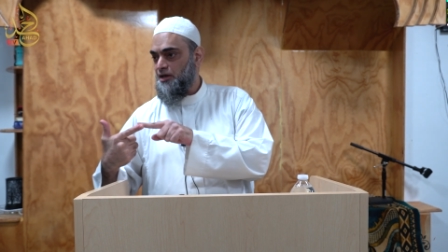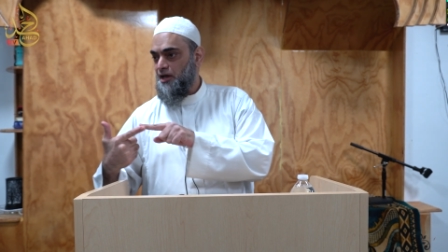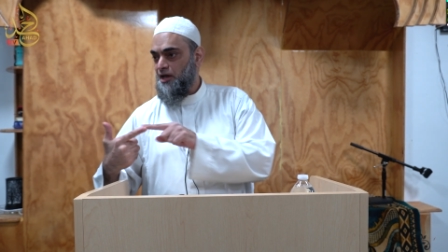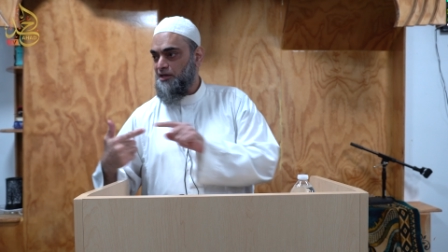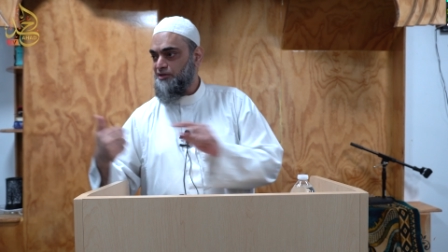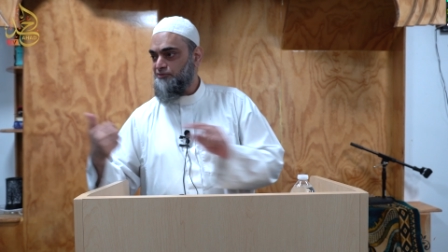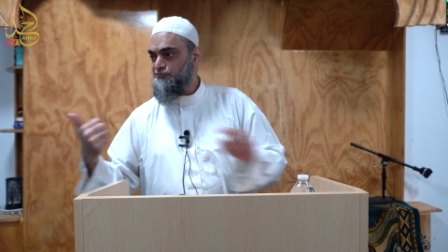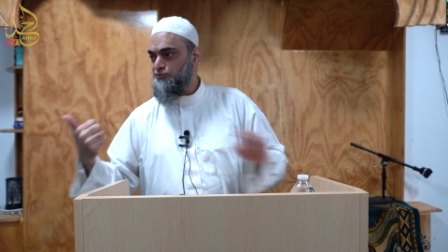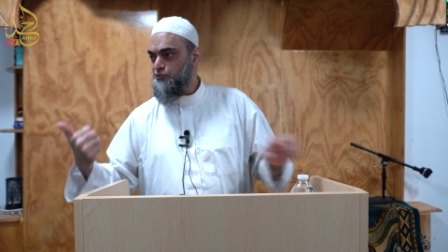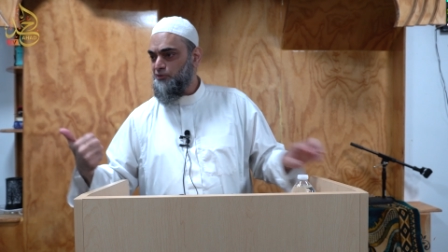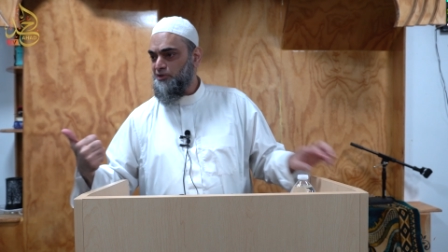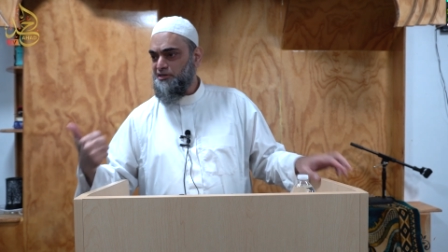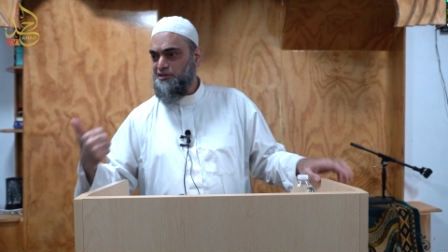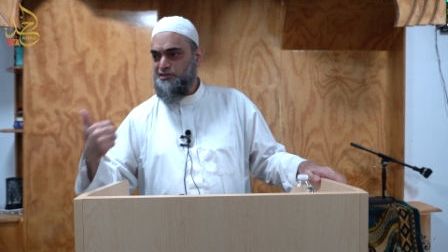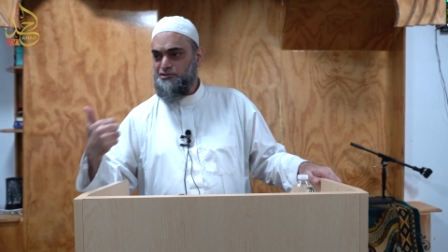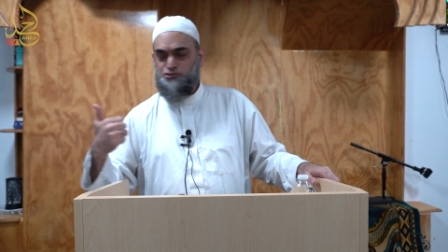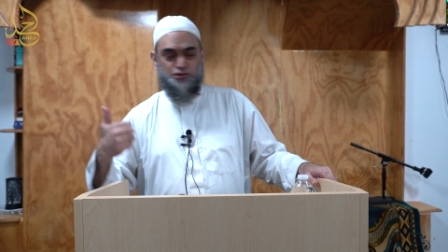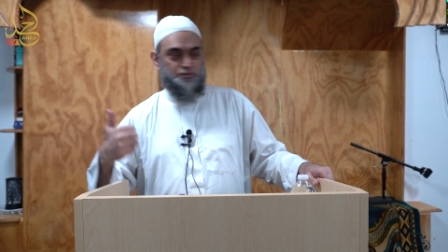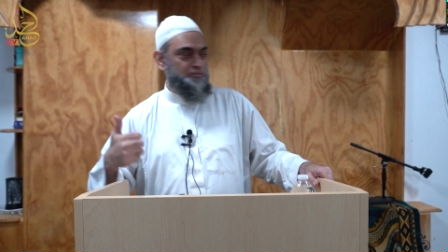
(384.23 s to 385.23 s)
And if you read
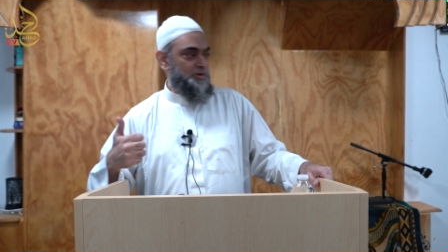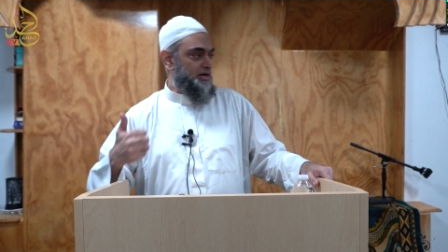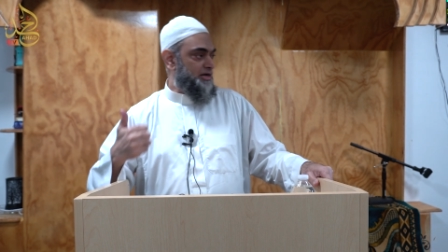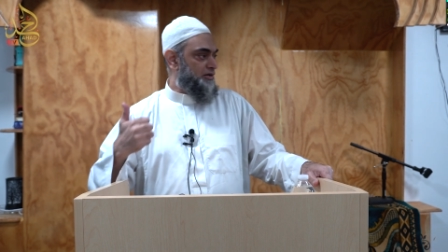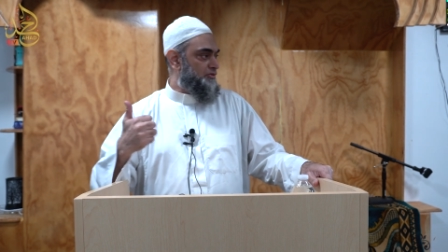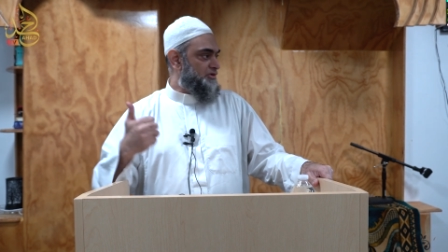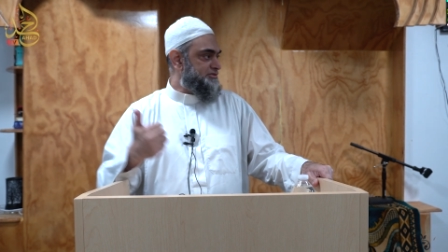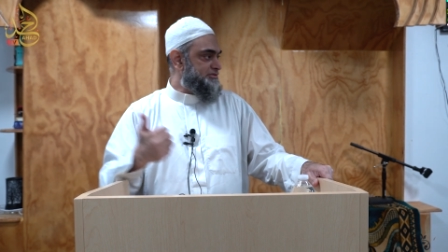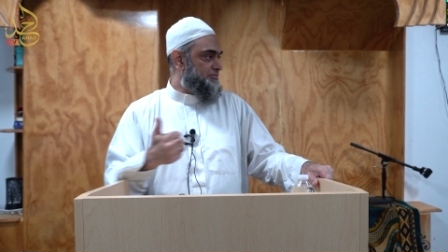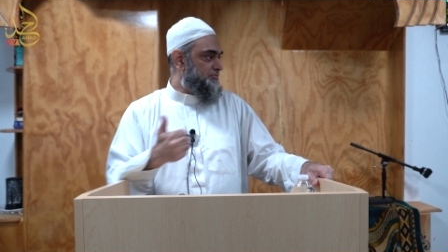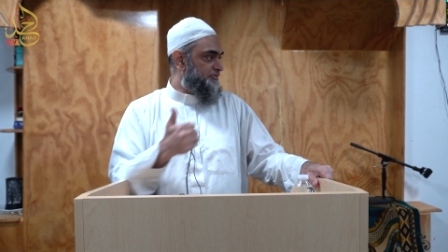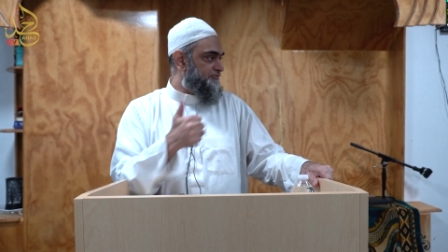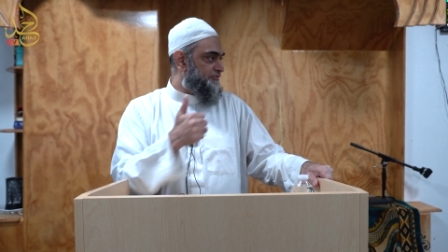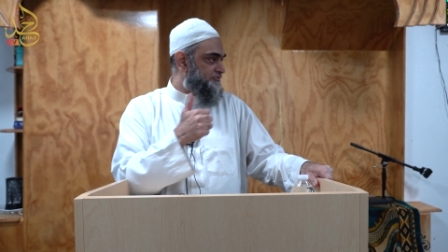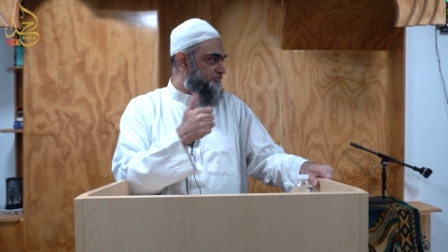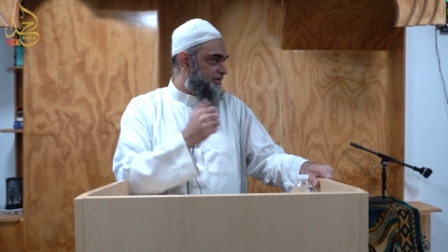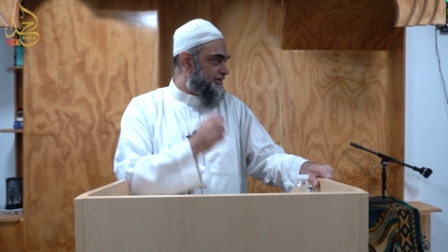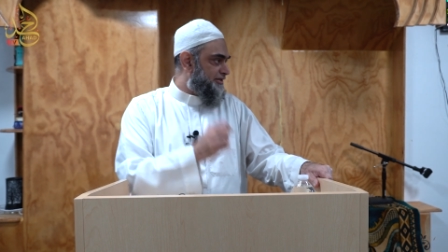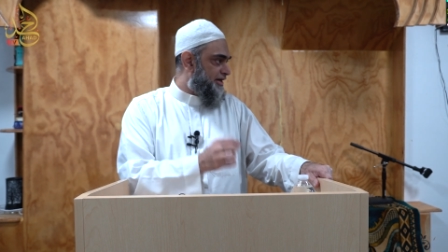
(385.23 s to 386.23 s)
in Surah Baqarah, verse number
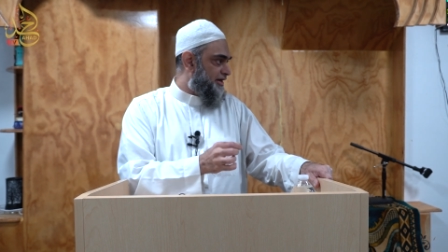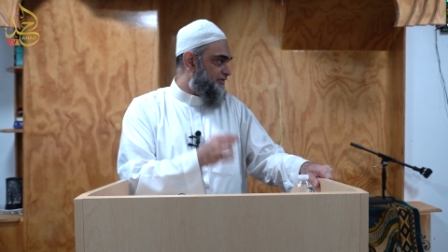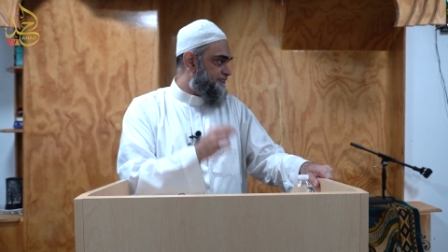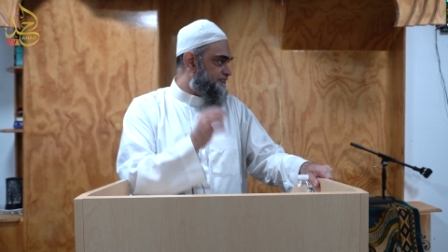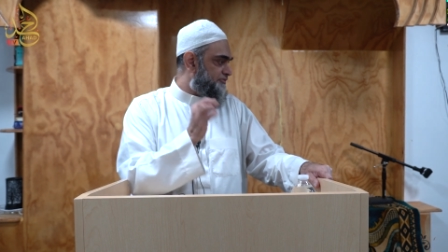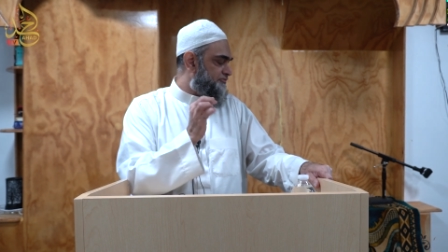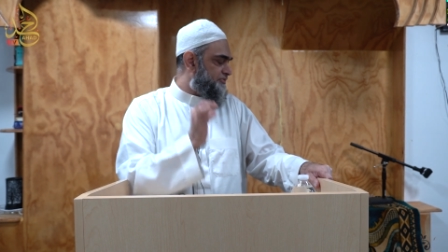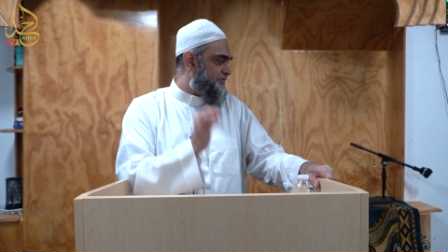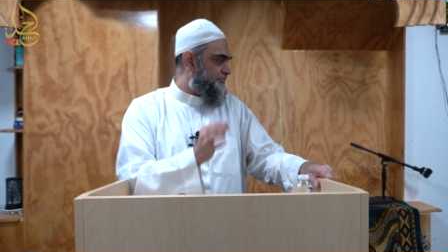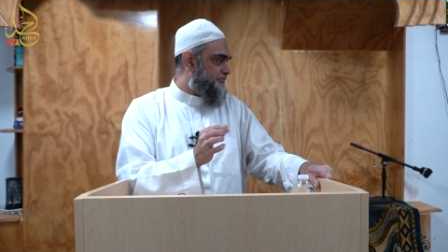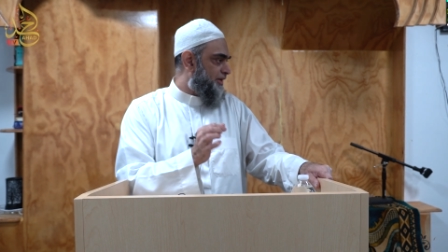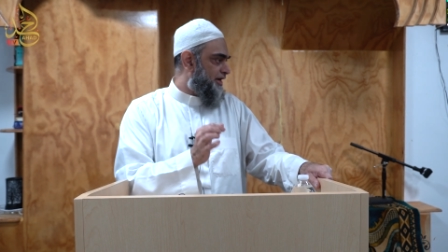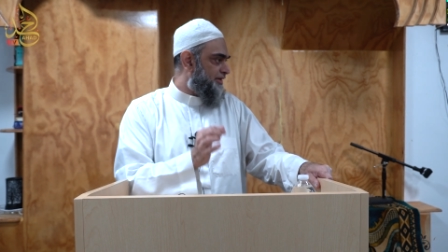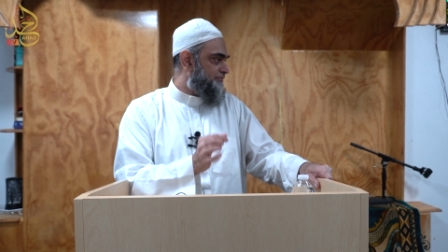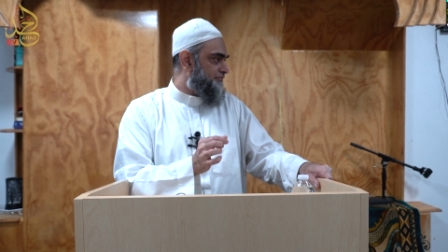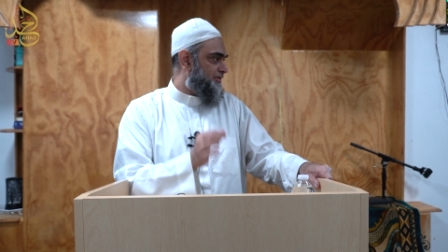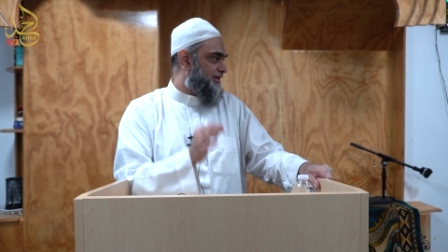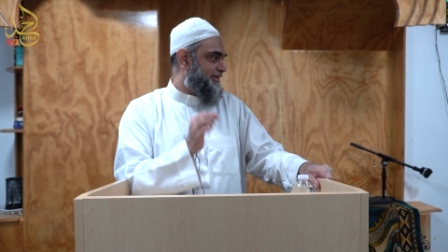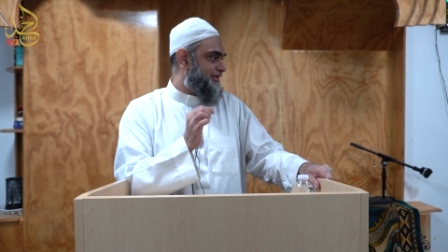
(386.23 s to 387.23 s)

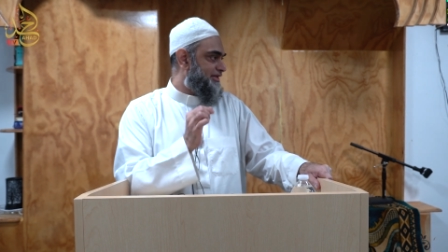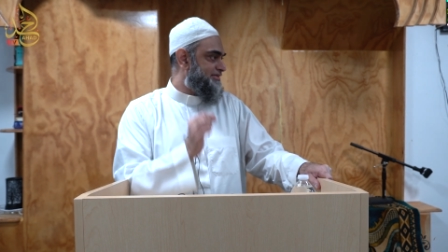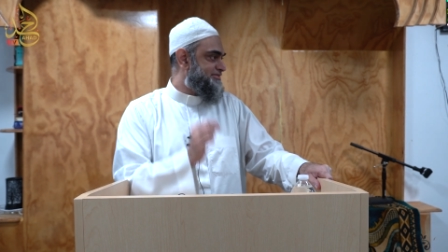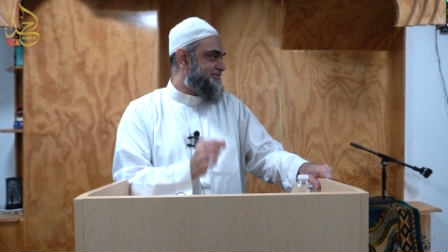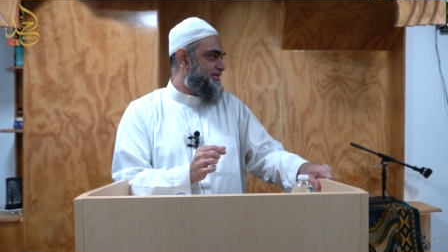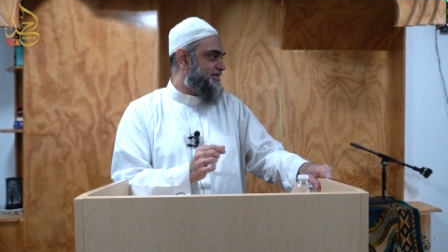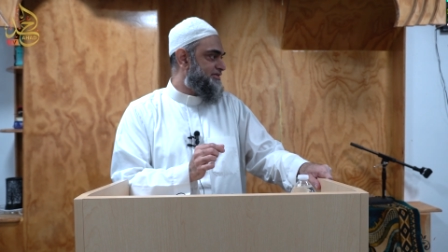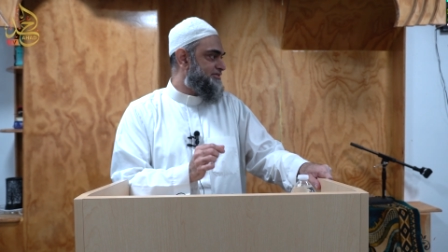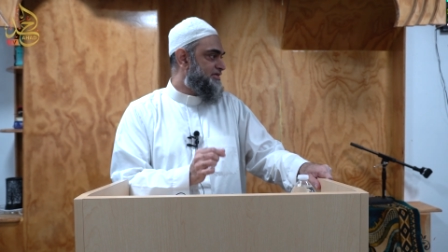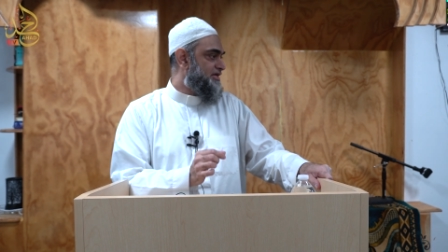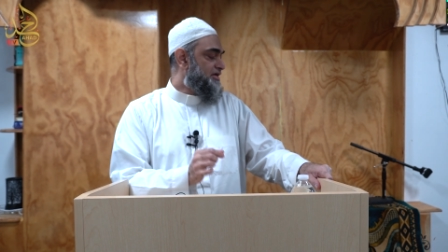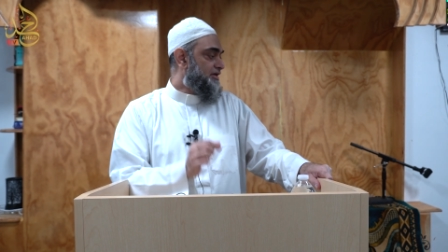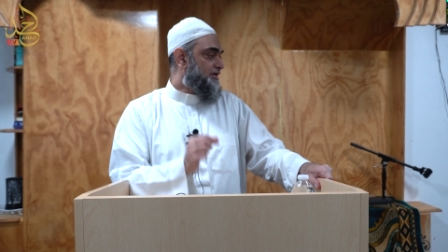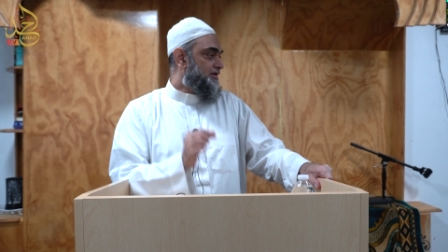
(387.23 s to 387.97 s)
55, Allah says,